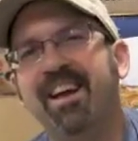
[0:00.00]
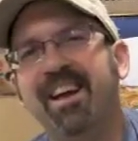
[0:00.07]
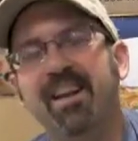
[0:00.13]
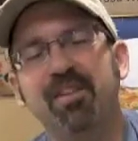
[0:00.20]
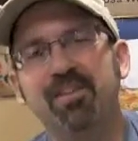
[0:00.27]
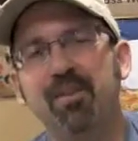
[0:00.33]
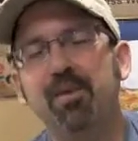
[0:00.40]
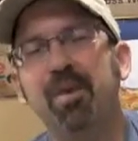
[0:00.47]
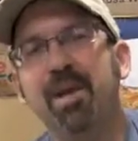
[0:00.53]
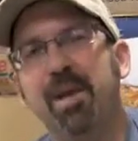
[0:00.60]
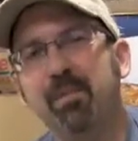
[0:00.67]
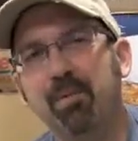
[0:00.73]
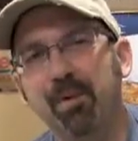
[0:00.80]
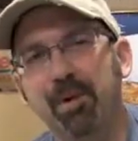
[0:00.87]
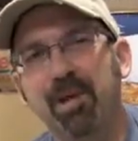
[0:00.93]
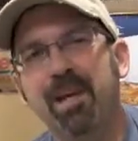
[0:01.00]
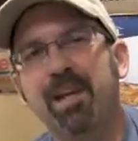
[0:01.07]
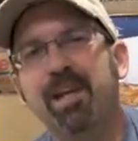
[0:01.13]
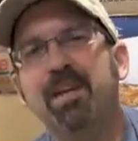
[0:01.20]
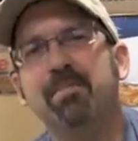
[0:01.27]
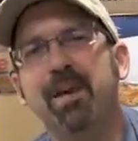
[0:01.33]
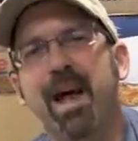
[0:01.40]
And so we kept
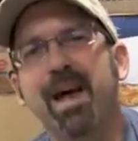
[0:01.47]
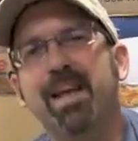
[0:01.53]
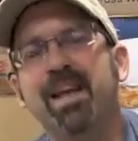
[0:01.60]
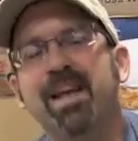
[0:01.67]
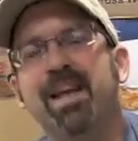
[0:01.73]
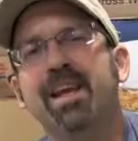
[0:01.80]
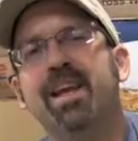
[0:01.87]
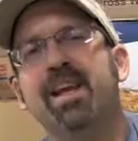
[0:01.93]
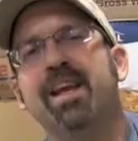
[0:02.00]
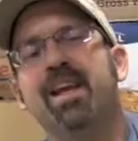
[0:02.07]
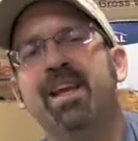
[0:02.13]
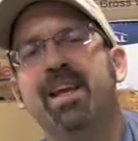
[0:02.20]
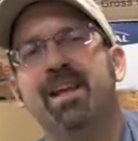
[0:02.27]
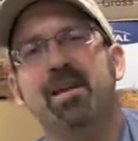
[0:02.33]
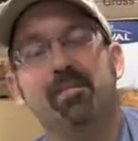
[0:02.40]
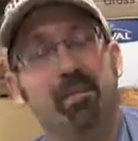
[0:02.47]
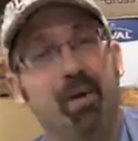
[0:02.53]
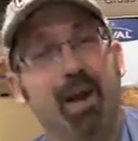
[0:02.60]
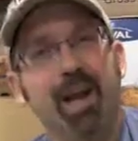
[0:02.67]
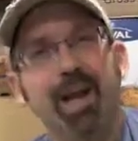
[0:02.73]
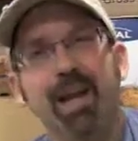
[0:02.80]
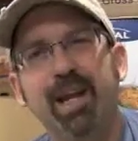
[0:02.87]
working and packing and
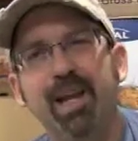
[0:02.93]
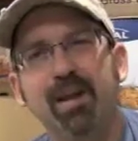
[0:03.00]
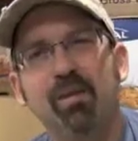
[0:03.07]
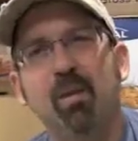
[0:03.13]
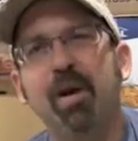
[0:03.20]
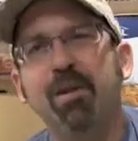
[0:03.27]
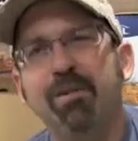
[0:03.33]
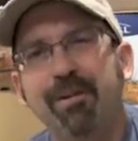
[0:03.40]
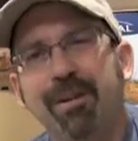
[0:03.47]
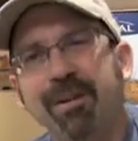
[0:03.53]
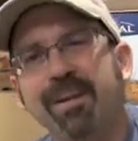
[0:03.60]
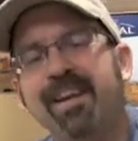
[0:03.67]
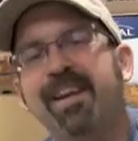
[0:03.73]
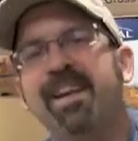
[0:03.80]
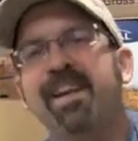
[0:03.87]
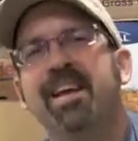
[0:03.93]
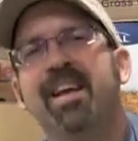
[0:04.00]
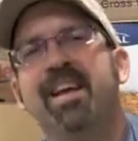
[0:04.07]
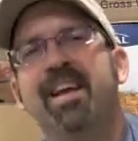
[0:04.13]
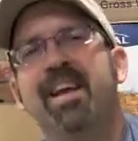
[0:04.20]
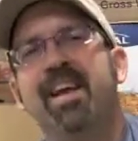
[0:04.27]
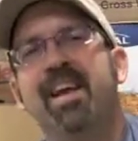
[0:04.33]
praying and wondering,
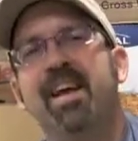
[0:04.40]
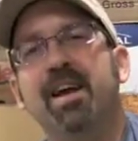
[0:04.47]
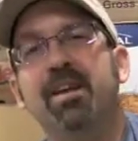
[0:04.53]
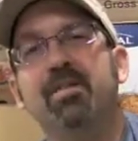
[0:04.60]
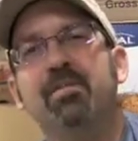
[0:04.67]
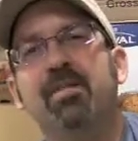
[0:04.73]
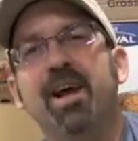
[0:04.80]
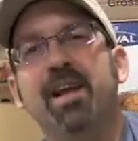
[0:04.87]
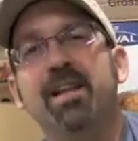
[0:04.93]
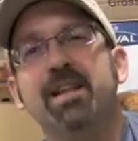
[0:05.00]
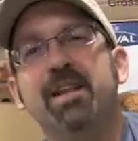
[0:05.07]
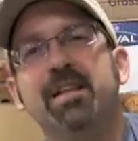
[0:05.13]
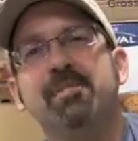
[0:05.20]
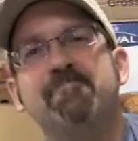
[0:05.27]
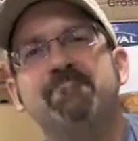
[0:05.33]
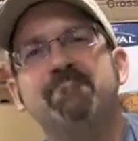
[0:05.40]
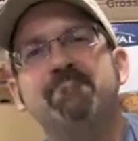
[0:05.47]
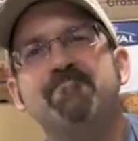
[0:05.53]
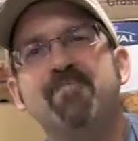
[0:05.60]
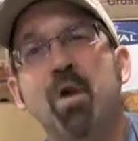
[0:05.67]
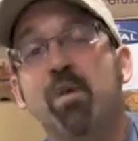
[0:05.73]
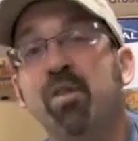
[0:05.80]
and finally
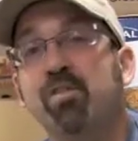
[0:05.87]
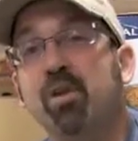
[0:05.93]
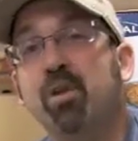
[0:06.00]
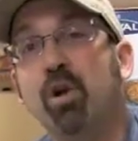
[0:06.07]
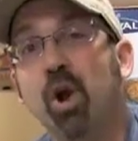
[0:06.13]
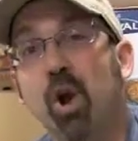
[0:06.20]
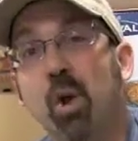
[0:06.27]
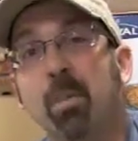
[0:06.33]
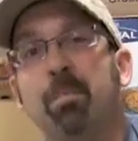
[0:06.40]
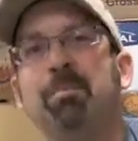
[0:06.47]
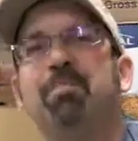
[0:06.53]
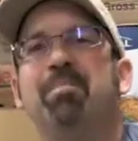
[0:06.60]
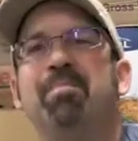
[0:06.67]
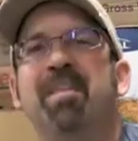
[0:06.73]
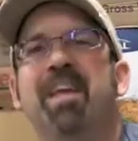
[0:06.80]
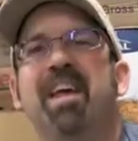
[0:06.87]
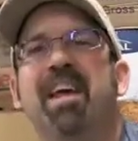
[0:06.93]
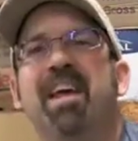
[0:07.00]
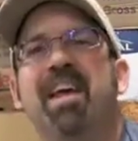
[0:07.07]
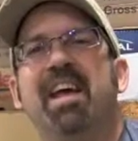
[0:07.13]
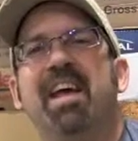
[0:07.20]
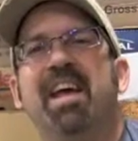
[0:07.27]
we sold our home.
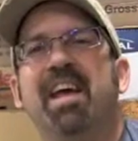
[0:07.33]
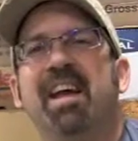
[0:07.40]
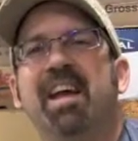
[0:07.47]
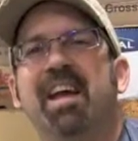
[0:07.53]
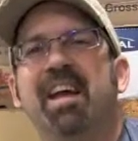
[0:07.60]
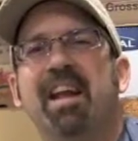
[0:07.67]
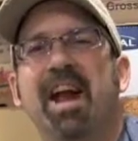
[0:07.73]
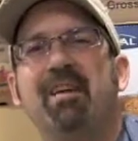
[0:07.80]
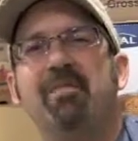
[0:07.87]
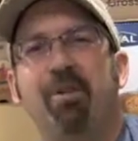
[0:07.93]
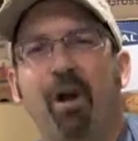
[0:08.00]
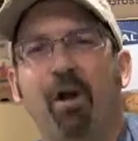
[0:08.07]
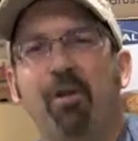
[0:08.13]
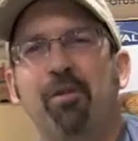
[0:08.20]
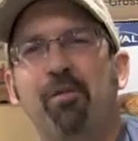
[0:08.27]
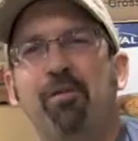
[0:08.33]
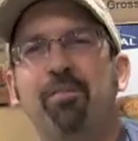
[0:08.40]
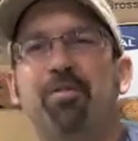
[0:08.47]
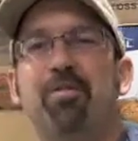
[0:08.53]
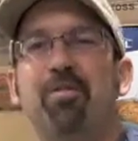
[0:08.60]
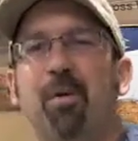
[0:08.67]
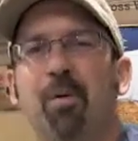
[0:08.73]
And after our
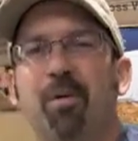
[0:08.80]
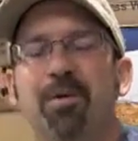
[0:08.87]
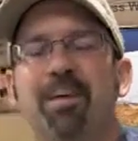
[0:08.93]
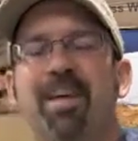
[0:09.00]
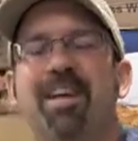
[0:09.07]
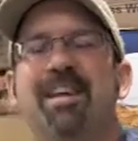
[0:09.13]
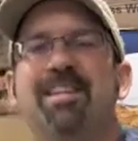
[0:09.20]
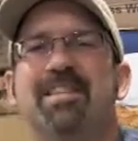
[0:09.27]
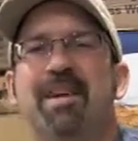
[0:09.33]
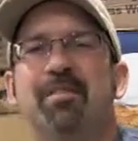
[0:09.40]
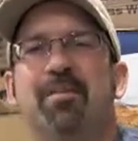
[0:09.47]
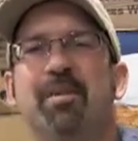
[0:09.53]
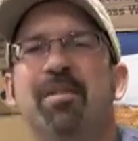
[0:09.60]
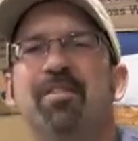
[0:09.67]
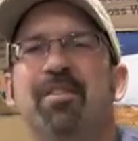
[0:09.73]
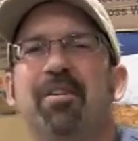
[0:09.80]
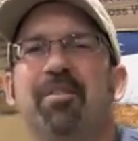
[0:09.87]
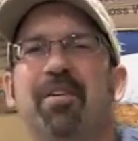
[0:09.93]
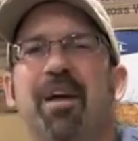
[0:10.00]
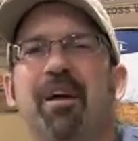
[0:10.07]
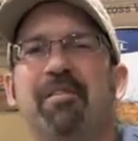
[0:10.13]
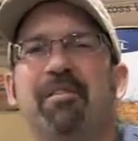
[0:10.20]
home sold several weeks
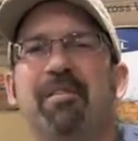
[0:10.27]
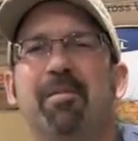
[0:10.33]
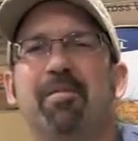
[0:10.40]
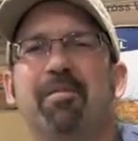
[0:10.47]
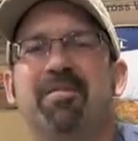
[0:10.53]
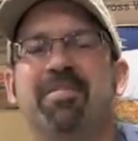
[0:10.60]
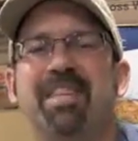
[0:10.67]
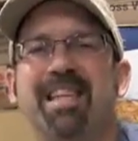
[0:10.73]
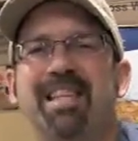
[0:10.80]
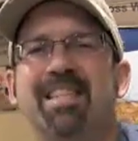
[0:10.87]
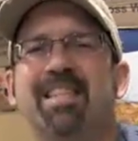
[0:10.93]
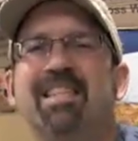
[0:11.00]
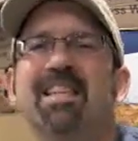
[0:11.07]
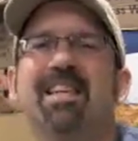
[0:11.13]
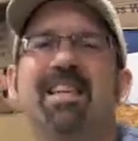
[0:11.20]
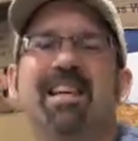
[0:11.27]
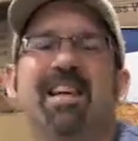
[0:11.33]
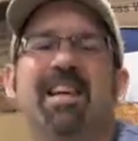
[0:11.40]
ago now, almost 6,